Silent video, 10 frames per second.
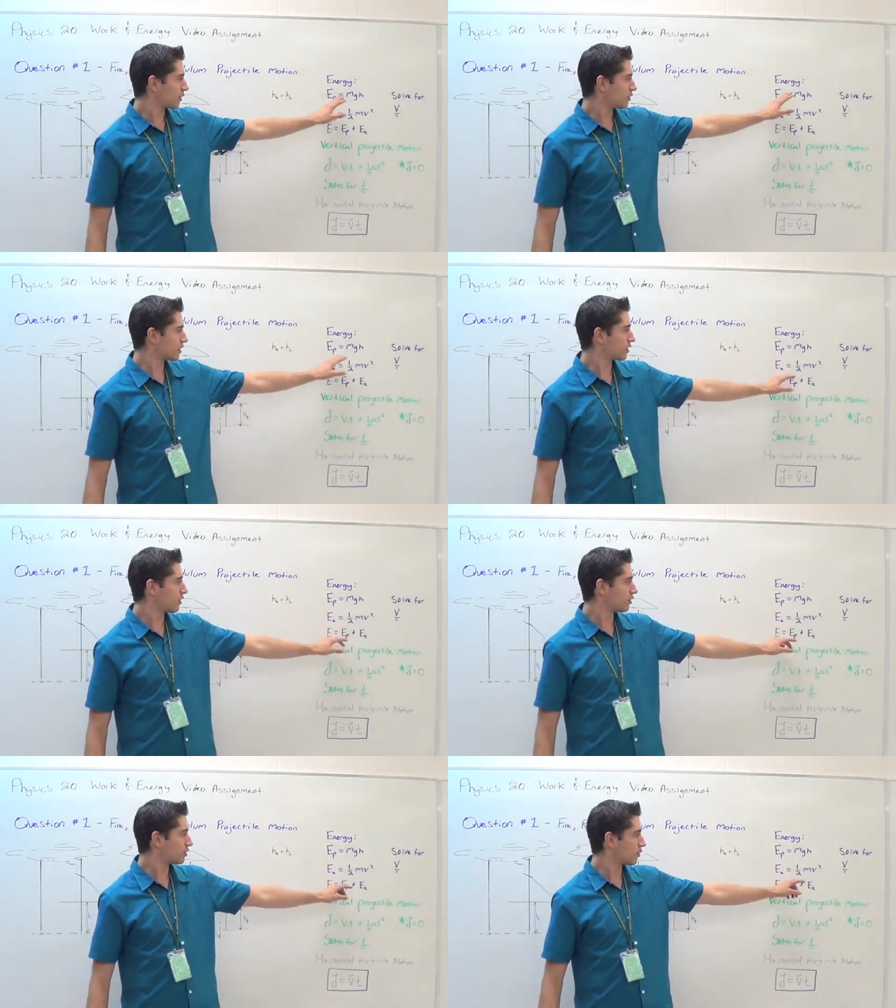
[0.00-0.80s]
Using
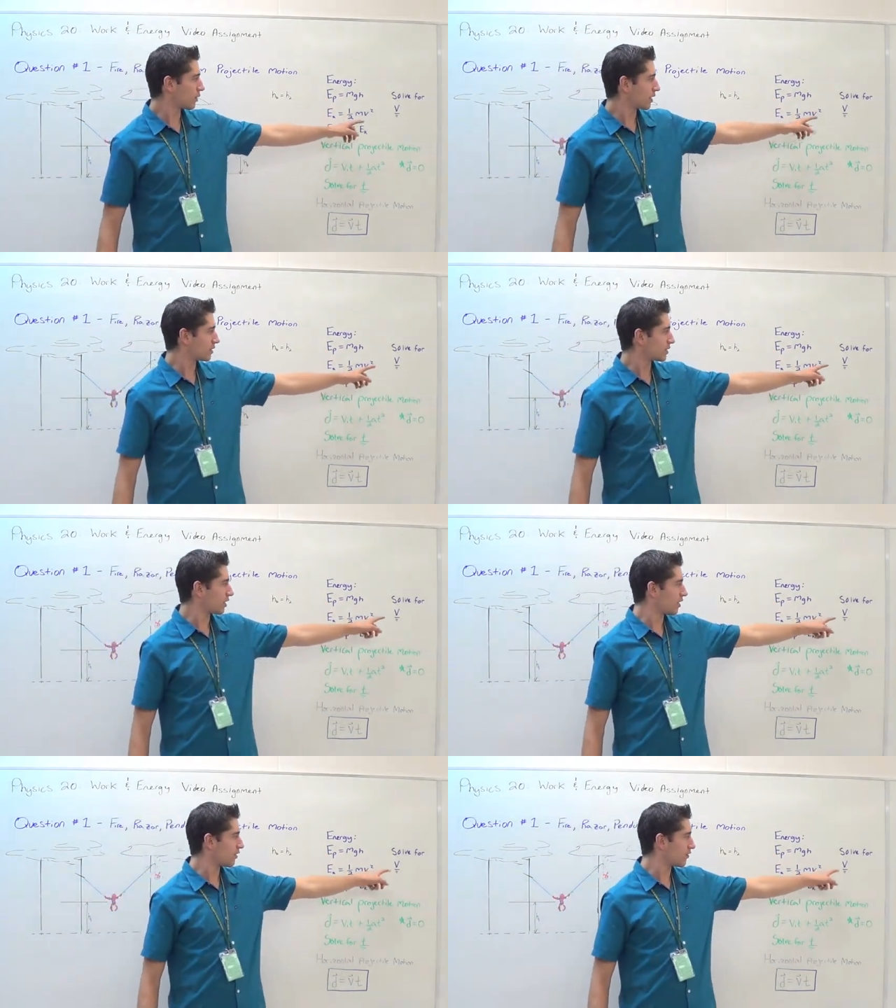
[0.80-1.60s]
those, we can
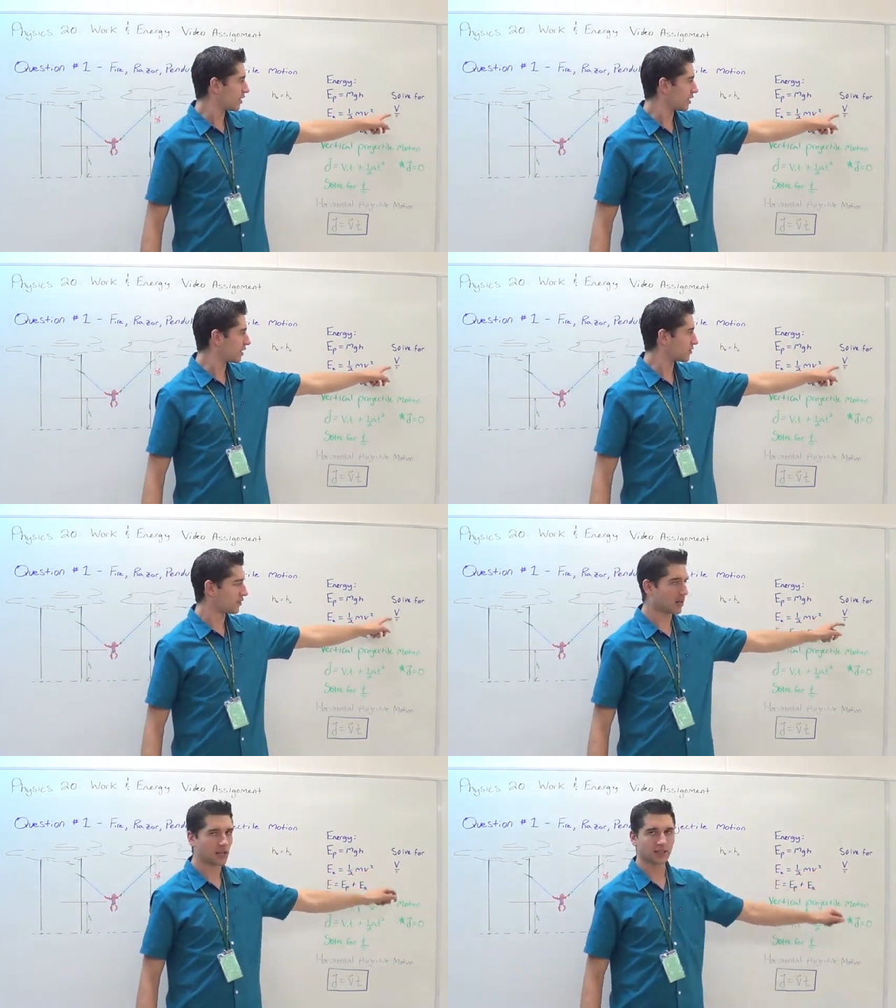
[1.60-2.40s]
solve for his
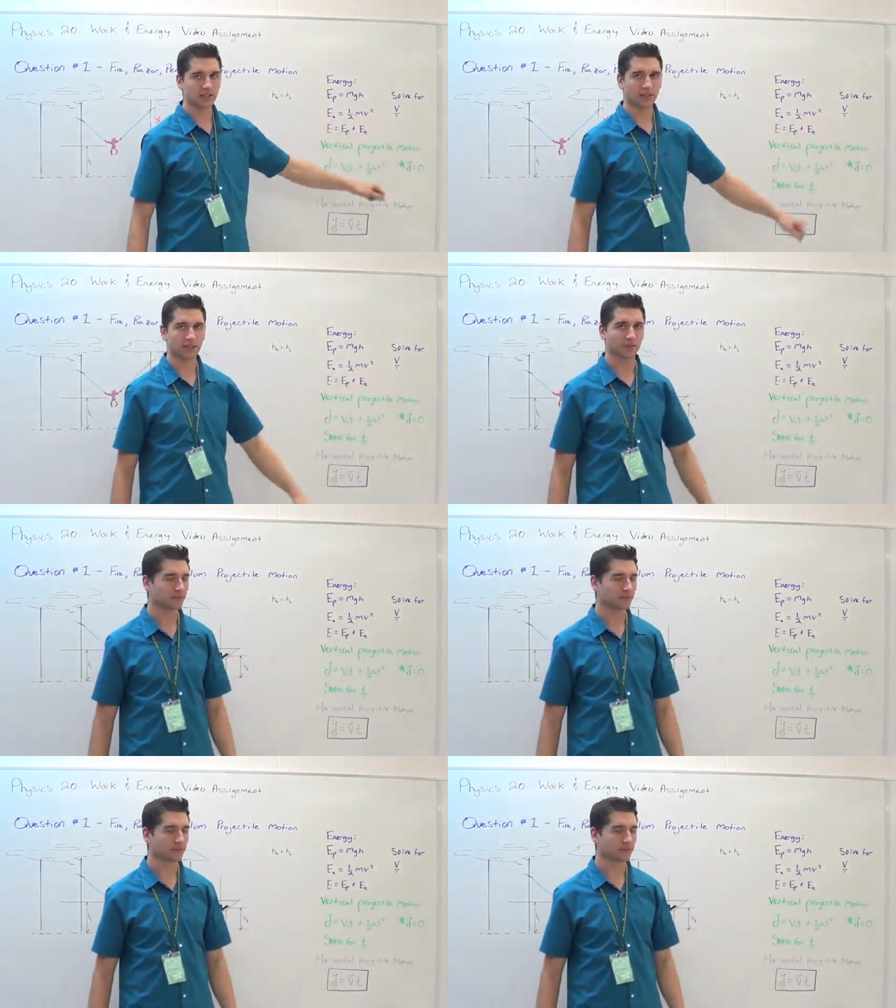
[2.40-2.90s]
velocity.